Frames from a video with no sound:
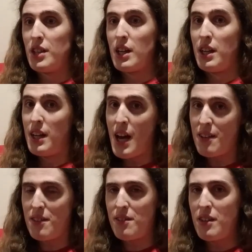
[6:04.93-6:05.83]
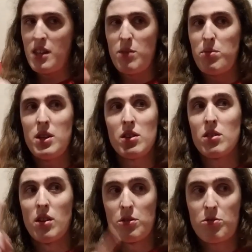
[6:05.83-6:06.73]
a Nazi, being
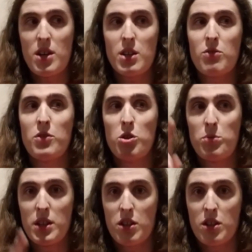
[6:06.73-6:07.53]
called transphobic,